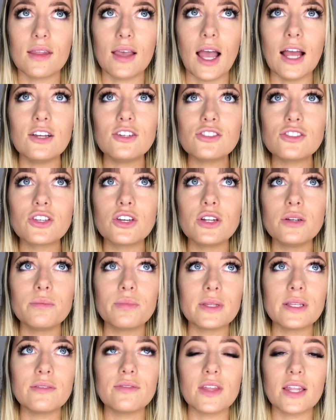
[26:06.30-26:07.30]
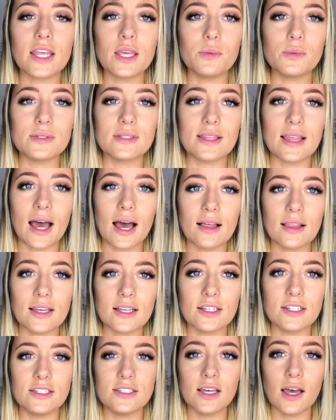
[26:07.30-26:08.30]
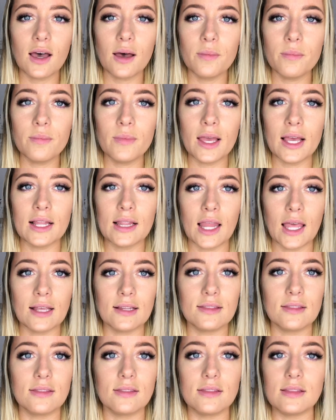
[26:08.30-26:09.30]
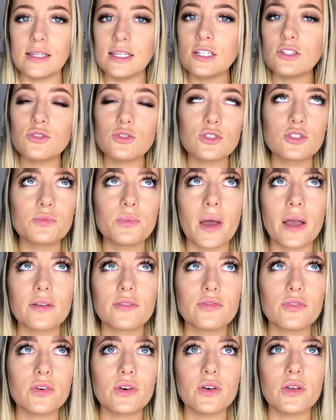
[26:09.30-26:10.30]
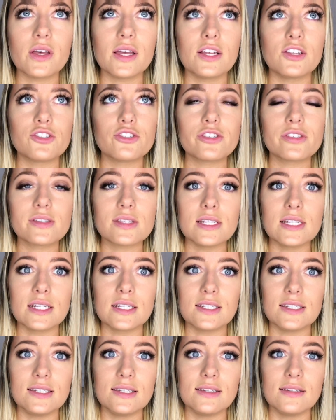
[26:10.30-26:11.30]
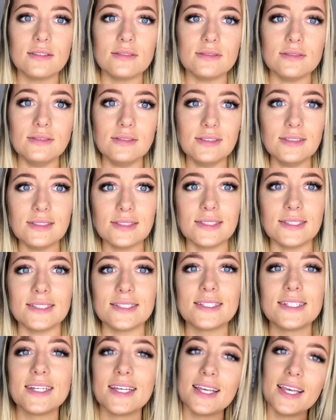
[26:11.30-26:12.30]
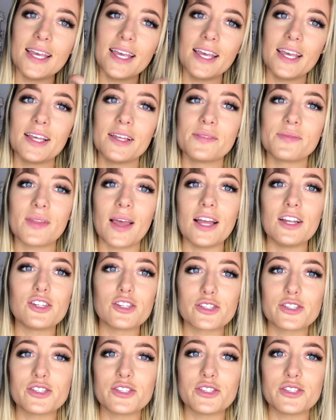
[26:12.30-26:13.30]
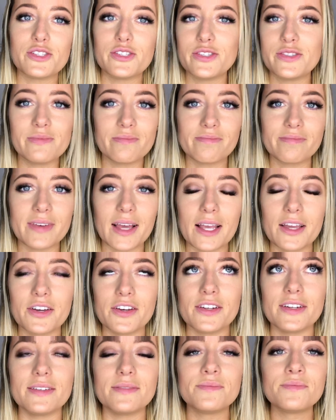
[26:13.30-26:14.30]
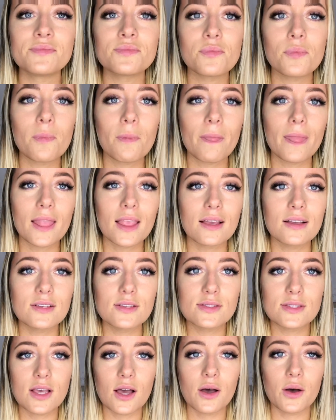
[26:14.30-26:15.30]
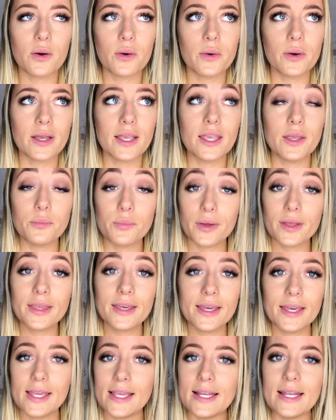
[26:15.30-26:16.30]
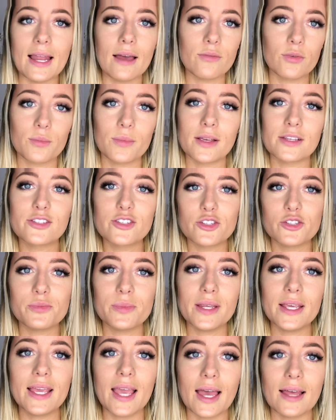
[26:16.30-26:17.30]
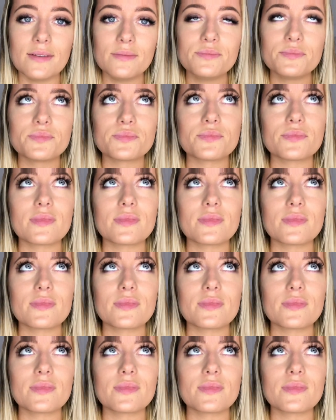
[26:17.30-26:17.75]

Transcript: I just couldn't believe that he was that, like, dumb and, like, disrespectful and just, like, ugh. I couldn't. So, he never messaged me again.